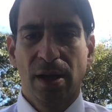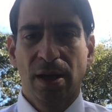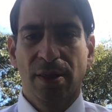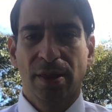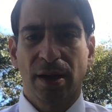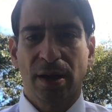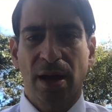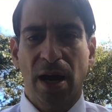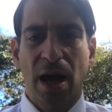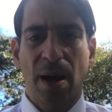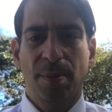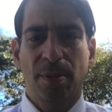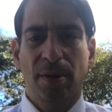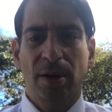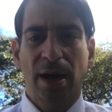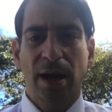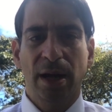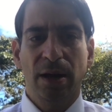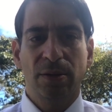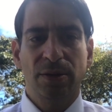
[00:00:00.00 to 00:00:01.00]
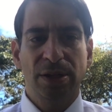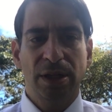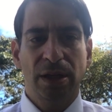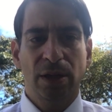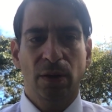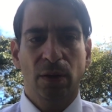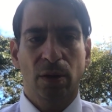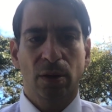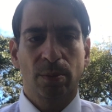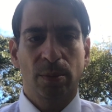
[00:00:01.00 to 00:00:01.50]
The copper
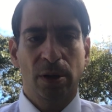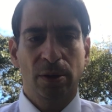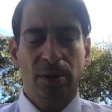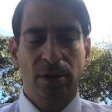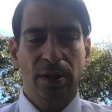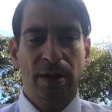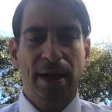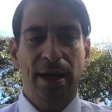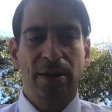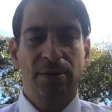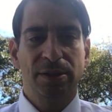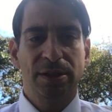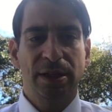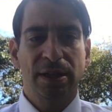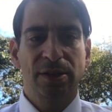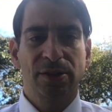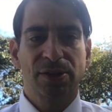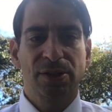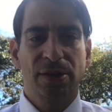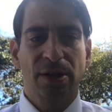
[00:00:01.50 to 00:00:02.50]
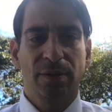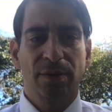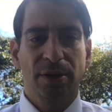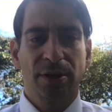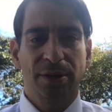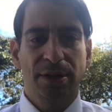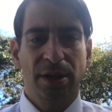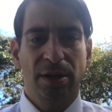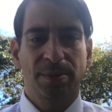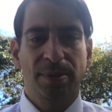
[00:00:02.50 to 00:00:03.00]
IUD, hormonal IUD, and
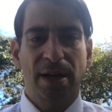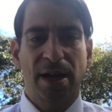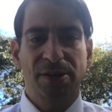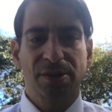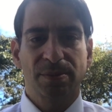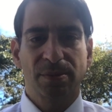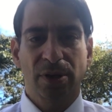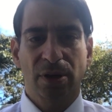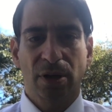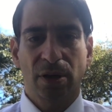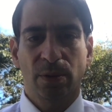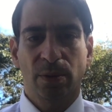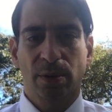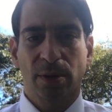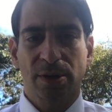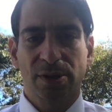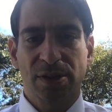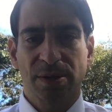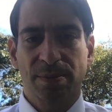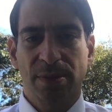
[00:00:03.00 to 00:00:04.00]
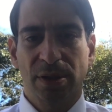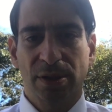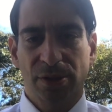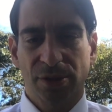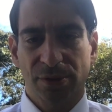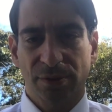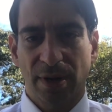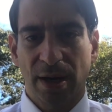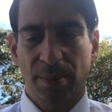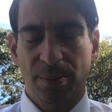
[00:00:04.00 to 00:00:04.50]
cervical neoplasm cohorts have been
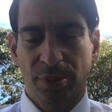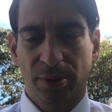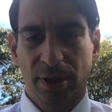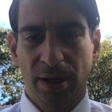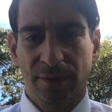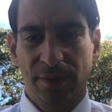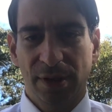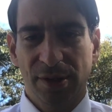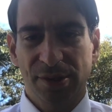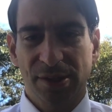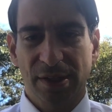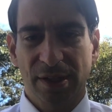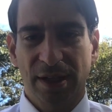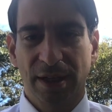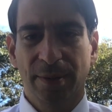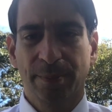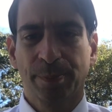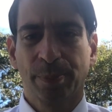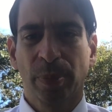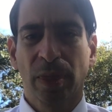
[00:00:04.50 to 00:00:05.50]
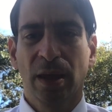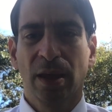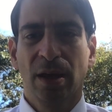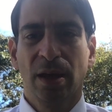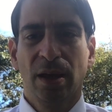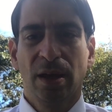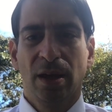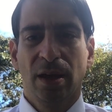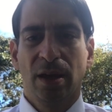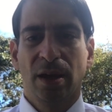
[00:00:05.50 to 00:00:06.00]
described previously.
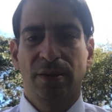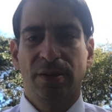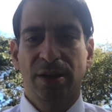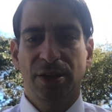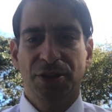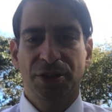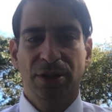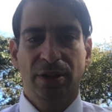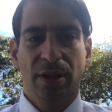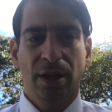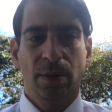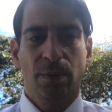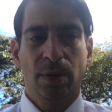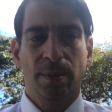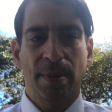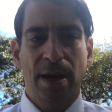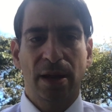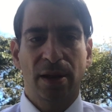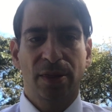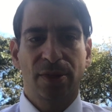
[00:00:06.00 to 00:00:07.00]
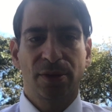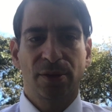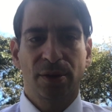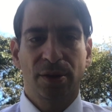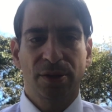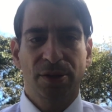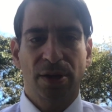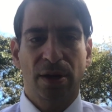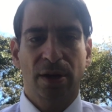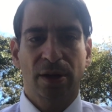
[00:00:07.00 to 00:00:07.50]
Additionally, we made a
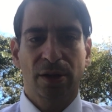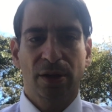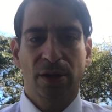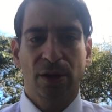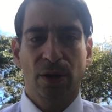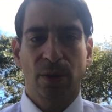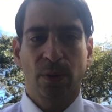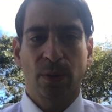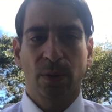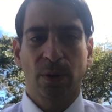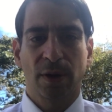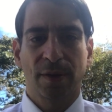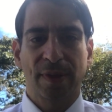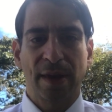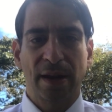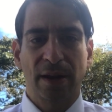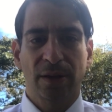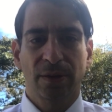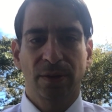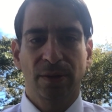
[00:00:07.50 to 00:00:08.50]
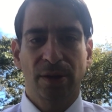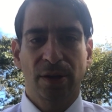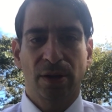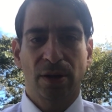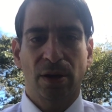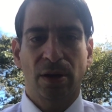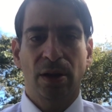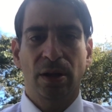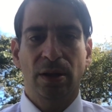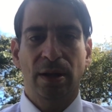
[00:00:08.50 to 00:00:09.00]
3rd targeted cohort that included
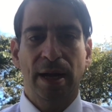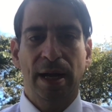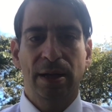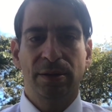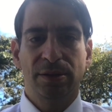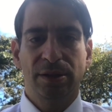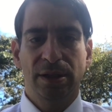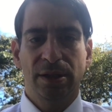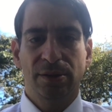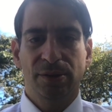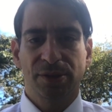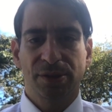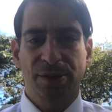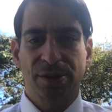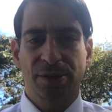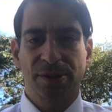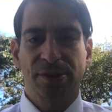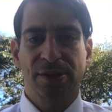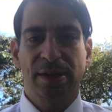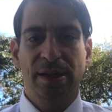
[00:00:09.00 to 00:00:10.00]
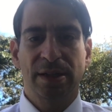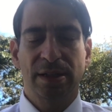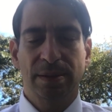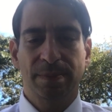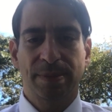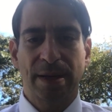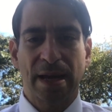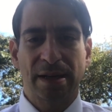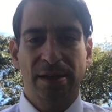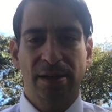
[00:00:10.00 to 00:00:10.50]
all IUD users,
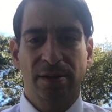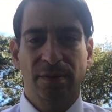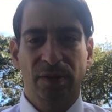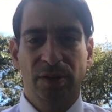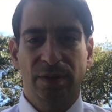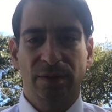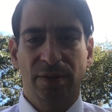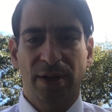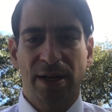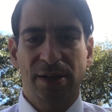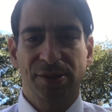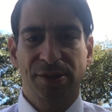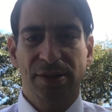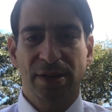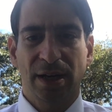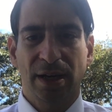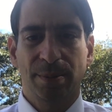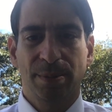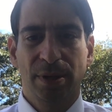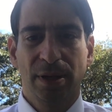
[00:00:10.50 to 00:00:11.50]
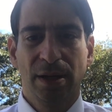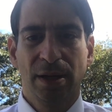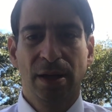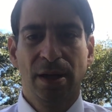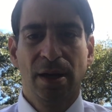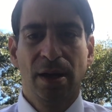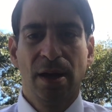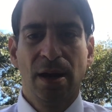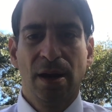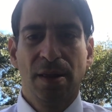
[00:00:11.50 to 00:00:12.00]
independent of device type.
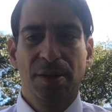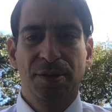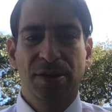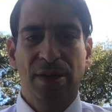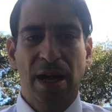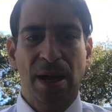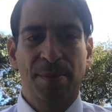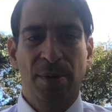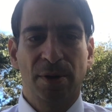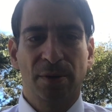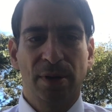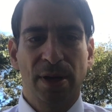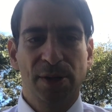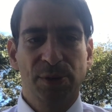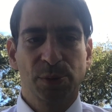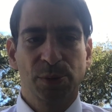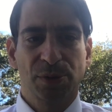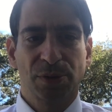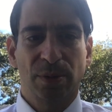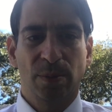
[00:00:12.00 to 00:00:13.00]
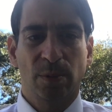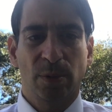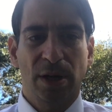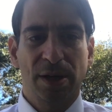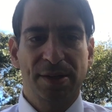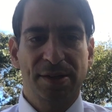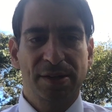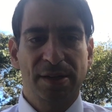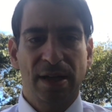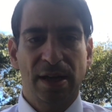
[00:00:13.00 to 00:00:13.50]
The time at risk was from
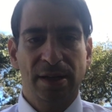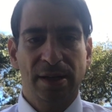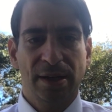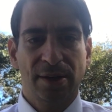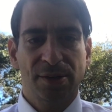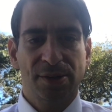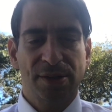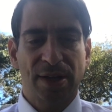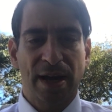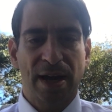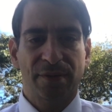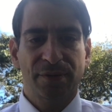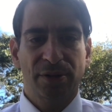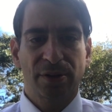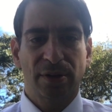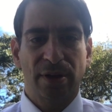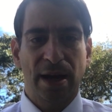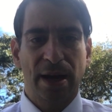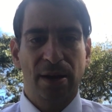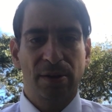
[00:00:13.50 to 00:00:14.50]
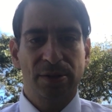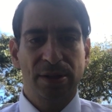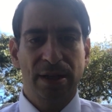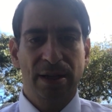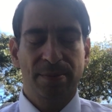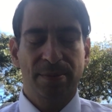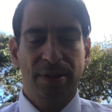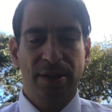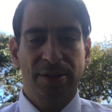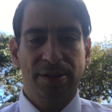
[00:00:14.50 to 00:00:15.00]
1 to 10 years after IUD
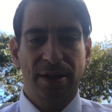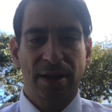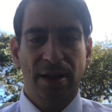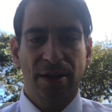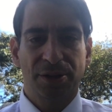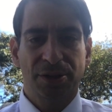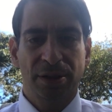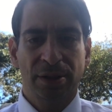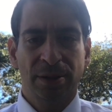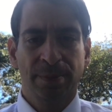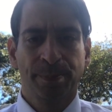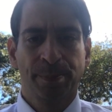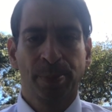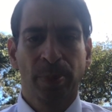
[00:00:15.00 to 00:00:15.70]
implantation.